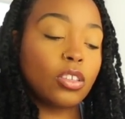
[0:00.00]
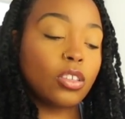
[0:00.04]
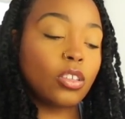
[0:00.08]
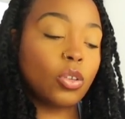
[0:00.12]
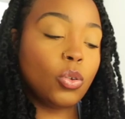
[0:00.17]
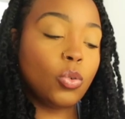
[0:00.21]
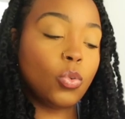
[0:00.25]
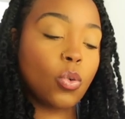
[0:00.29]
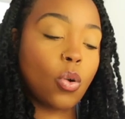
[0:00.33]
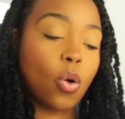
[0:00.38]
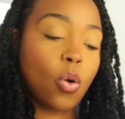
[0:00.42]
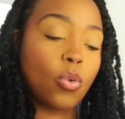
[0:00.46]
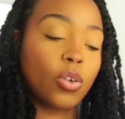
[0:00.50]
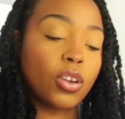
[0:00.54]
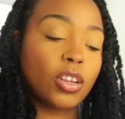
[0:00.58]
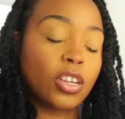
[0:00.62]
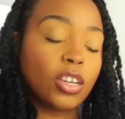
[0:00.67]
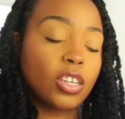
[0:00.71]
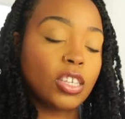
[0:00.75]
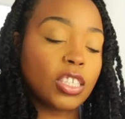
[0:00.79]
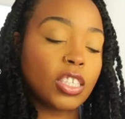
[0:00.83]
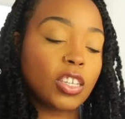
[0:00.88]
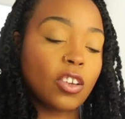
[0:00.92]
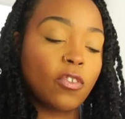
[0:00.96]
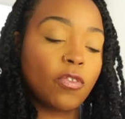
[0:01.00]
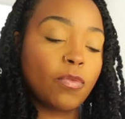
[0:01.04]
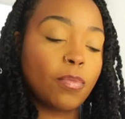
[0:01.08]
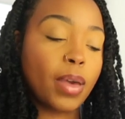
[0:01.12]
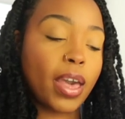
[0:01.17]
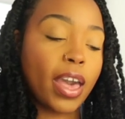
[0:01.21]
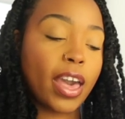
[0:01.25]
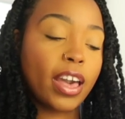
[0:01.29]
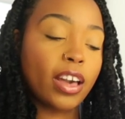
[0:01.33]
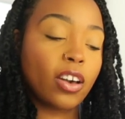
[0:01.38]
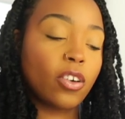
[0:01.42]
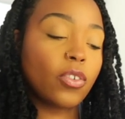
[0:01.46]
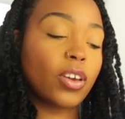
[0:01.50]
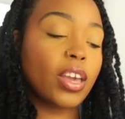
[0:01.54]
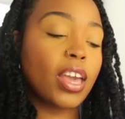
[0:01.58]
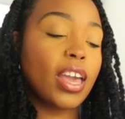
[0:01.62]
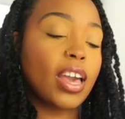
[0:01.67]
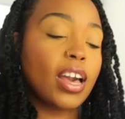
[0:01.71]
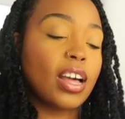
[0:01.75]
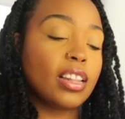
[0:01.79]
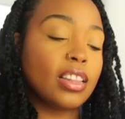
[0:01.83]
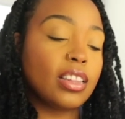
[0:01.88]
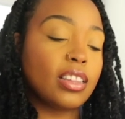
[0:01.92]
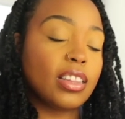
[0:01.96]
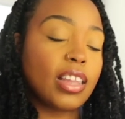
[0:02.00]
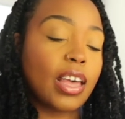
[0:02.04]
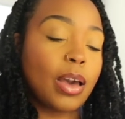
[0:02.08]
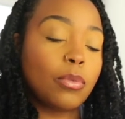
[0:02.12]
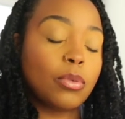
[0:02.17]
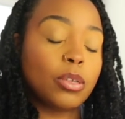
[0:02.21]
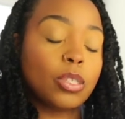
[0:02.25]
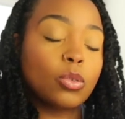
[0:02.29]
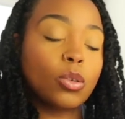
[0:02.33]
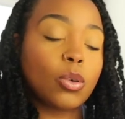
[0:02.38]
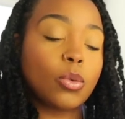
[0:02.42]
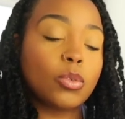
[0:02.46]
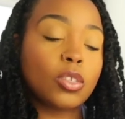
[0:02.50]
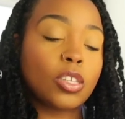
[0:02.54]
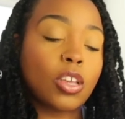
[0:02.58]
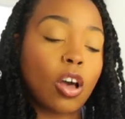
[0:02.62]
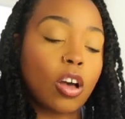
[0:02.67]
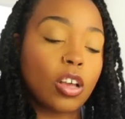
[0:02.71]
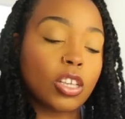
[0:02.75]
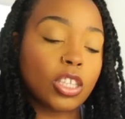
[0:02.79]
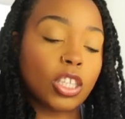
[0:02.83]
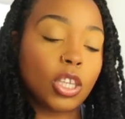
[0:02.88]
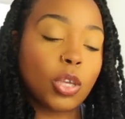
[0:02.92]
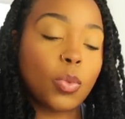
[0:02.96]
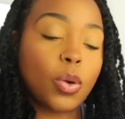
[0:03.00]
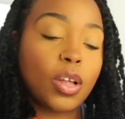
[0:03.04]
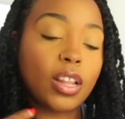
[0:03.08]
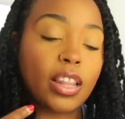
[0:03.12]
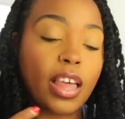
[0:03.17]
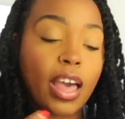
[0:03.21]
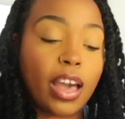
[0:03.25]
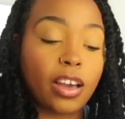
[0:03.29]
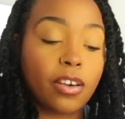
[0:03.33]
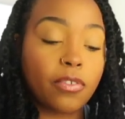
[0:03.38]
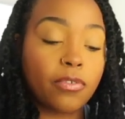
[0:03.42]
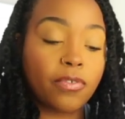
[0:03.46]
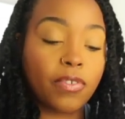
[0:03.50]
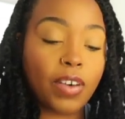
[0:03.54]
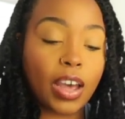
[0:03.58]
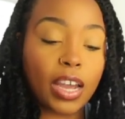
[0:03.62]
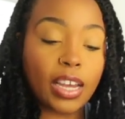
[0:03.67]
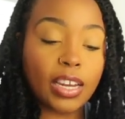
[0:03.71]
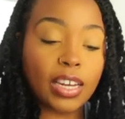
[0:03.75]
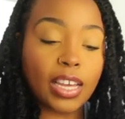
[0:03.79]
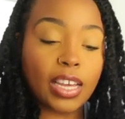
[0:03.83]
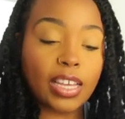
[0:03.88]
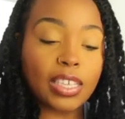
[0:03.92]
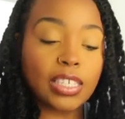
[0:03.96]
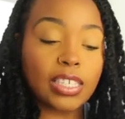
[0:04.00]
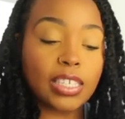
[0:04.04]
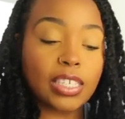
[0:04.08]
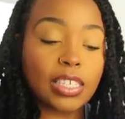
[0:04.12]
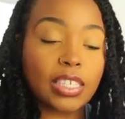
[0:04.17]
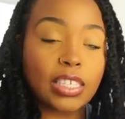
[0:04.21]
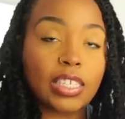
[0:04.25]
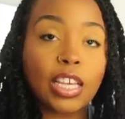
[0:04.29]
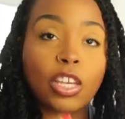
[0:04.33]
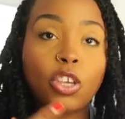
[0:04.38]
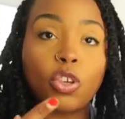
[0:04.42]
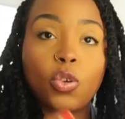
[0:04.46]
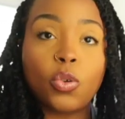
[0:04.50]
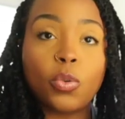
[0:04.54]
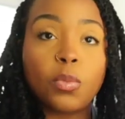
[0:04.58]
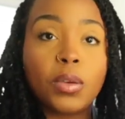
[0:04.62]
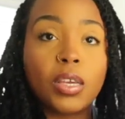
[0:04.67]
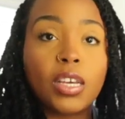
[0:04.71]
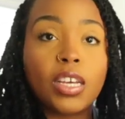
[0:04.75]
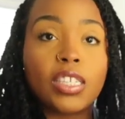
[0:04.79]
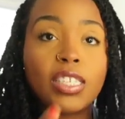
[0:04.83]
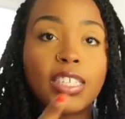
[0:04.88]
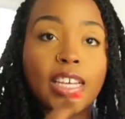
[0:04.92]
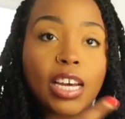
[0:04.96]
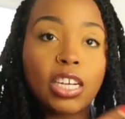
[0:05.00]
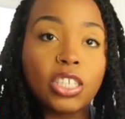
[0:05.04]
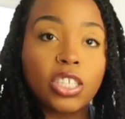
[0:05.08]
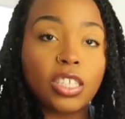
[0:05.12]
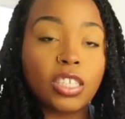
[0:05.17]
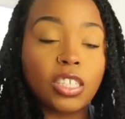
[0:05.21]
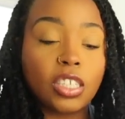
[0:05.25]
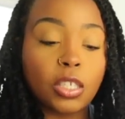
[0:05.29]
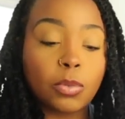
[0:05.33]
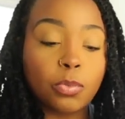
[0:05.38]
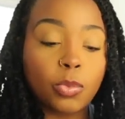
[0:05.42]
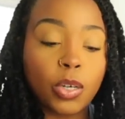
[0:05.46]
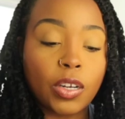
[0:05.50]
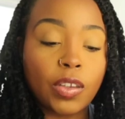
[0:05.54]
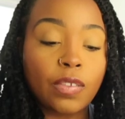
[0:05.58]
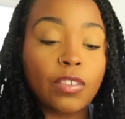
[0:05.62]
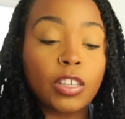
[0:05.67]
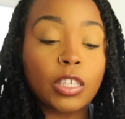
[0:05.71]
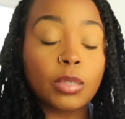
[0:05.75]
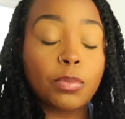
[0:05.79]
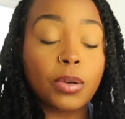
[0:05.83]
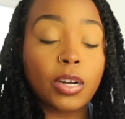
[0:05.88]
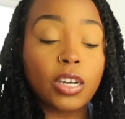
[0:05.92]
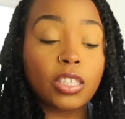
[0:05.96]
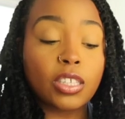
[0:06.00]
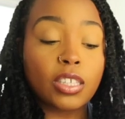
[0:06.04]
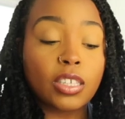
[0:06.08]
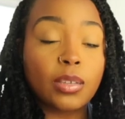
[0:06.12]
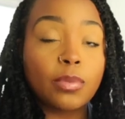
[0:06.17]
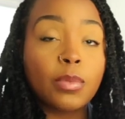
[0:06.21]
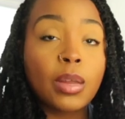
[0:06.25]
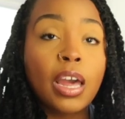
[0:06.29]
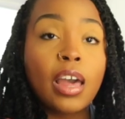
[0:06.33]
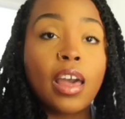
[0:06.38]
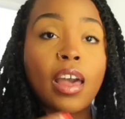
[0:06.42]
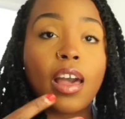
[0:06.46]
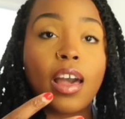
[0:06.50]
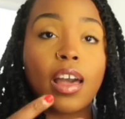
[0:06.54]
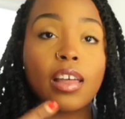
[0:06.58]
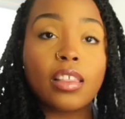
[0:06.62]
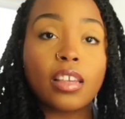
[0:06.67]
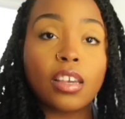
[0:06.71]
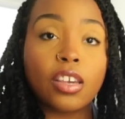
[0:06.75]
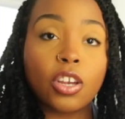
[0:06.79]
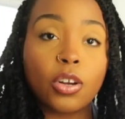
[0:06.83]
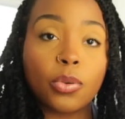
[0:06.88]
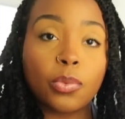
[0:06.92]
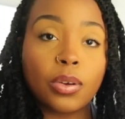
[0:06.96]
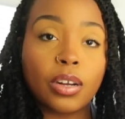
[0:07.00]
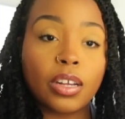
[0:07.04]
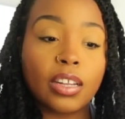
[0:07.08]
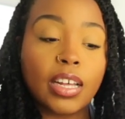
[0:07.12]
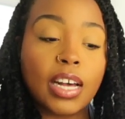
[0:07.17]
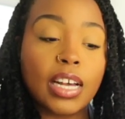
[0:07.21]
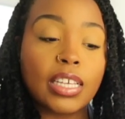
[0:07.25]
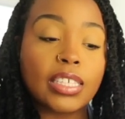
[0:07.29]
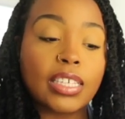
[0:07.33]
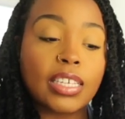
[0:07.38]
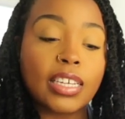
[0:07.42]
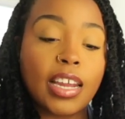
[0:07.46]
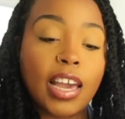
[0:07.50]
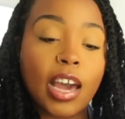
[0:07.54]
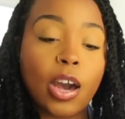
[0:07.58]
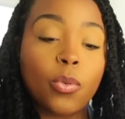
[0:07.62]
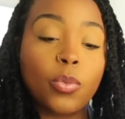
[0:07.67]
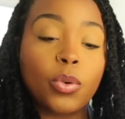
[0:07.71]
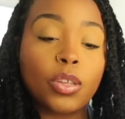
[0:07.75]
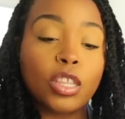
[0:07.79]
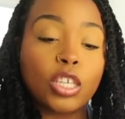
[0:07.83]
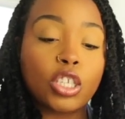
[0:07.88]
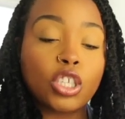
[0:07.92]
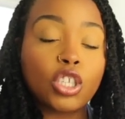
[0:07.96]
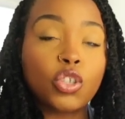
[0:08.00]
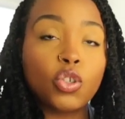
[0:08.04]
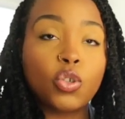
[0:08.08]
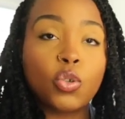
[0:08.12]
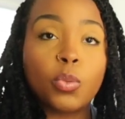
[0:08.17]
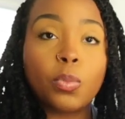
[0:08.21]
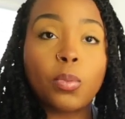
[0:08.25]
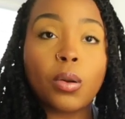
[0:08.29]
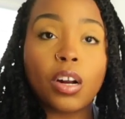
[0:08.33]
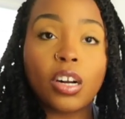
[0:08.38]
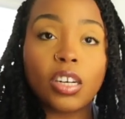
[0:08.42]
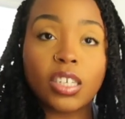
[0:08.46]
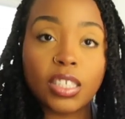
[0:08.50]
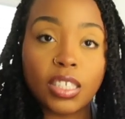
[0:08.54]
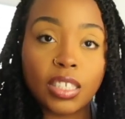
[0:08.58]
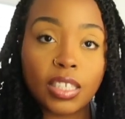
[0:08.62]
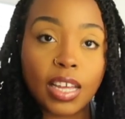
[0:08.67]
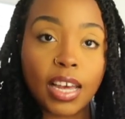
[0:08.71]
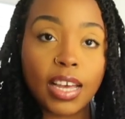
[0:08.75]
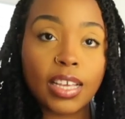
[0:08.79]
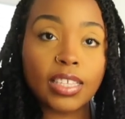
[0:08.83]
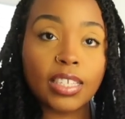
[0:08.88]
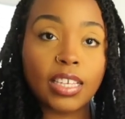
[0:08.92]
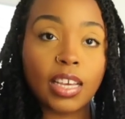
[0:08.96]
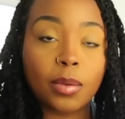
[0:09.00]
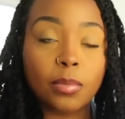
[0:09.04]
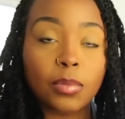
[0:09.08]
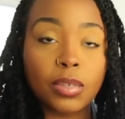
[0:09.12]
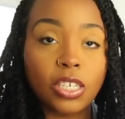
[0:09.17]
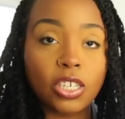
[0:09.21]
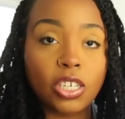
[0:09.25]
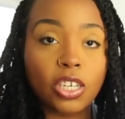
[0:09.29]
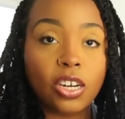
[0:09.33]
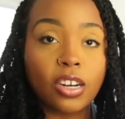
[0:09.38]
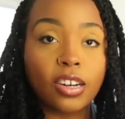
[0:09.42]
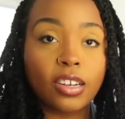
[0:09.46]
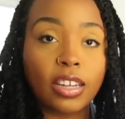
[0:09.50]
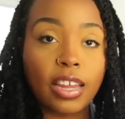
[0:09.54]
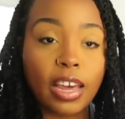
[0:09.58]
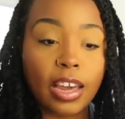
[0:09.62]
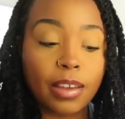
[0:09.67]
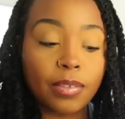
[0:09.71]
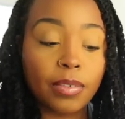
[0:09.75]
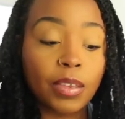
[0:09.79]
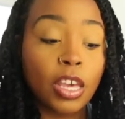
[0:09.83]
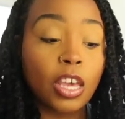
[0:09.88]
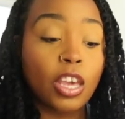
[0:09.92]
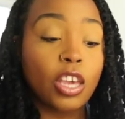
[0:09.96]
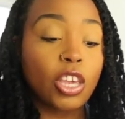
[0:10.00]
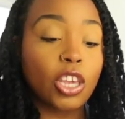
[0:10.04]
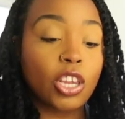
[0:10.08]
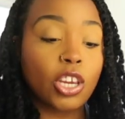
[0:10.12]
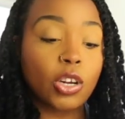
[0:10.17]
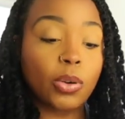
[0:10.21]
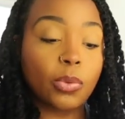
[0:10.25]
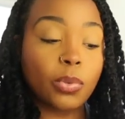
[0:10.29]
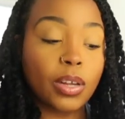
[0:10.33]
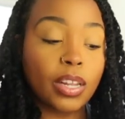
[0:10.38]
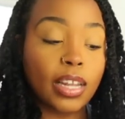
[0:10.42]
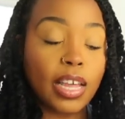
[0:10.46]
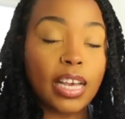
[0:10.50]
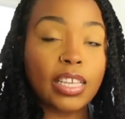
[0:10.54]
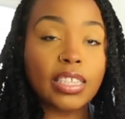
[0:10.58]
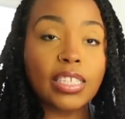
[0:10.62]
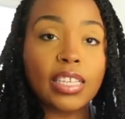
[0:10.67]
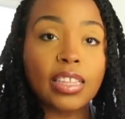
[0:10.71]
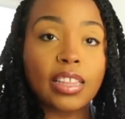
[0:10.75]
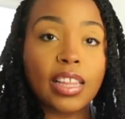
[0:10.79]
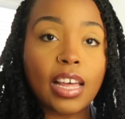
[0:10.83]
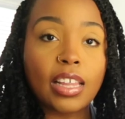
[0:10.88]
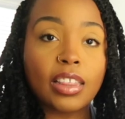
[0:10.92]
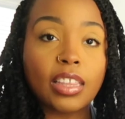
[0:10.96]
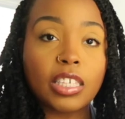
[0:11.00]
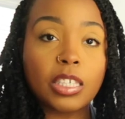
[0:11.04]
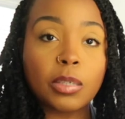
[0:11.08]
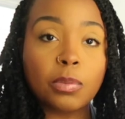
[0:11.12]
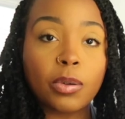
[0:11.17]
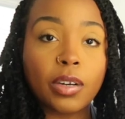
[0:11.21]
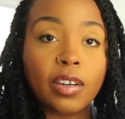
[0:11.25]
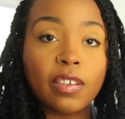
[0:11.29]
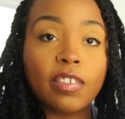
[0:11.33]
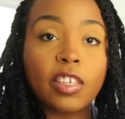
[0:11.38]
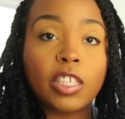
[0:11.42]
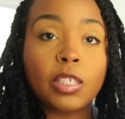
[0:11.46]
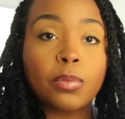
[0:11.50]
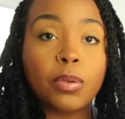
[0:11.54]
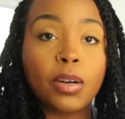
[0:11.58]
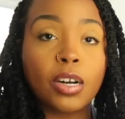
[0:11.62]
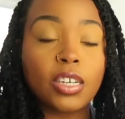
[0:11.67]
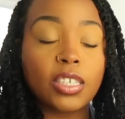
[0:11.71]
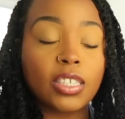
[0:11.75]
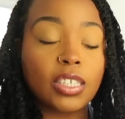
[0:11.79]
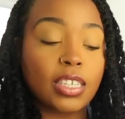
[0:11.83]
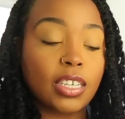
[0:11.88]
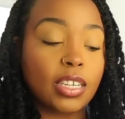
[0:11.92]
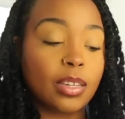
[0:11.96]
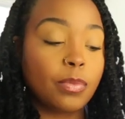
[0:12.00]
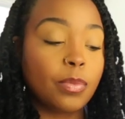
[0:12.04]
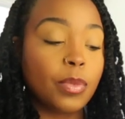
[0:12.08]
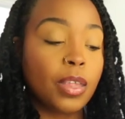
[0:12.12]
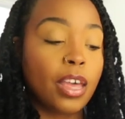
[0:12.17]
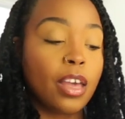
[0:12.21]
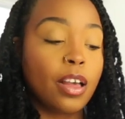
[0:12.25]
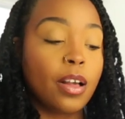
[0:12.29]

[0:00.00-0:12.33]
you holding yourself back okay uh, that was what was causing you a lack of finances like you being attached to this previous person i think you're realizing now with this new person that has come into your life you're realizing that this previous person